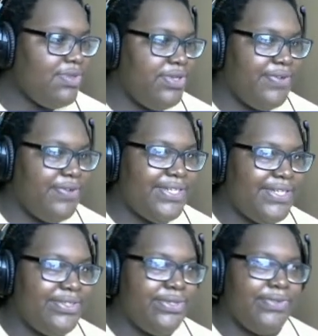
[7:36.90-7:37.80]
you already
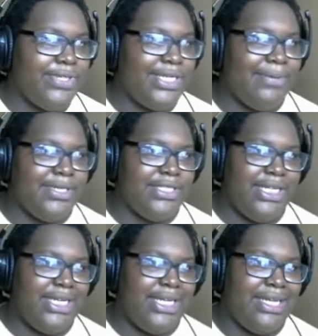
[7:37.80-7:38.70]
know, to avoid copyright
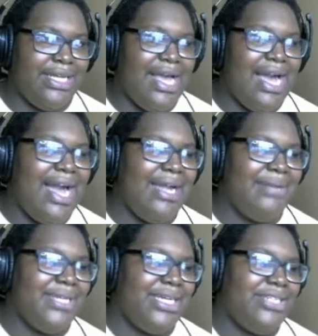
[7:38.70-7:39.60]
strike, I
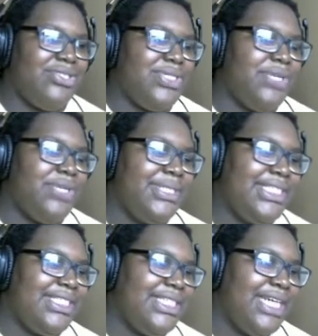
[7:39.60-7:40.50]
am not associated with
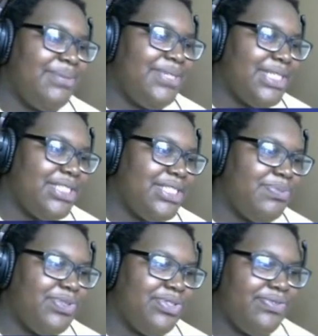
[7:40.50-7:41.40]
DC Comics. I
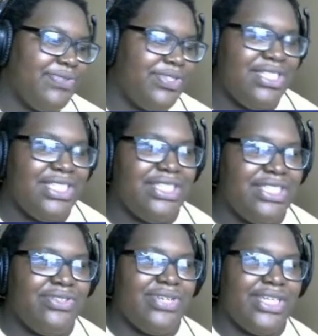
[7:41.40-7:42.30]
support the official release and the
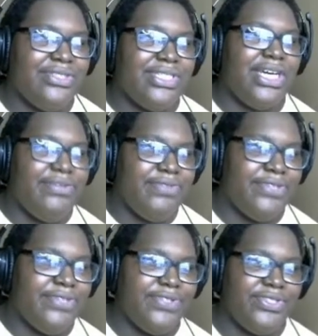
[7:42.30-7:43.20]
creators of the
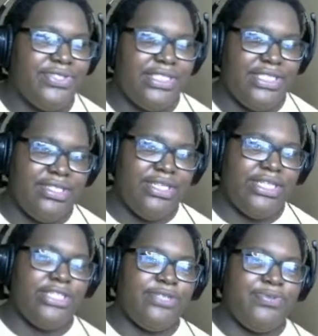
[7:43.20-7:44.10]
official release.
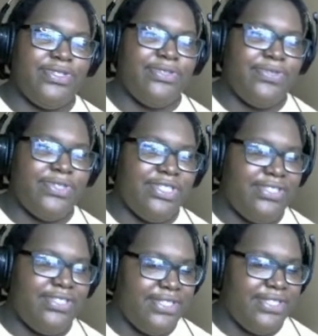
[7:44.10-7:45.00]
Support the official
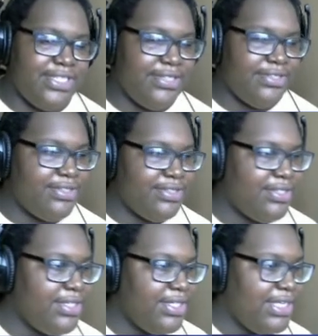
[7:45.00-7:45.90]
release for yourselves.
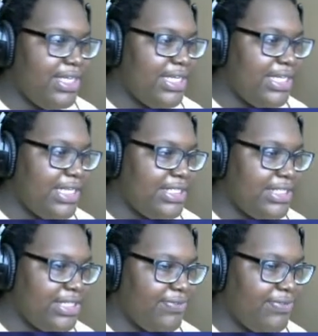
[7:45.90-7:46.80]
And let's just
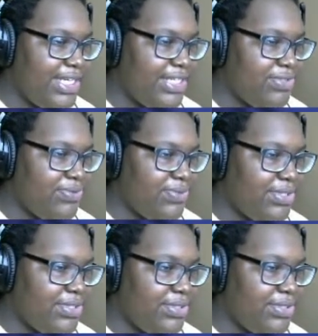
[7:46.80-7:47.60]
get right into it.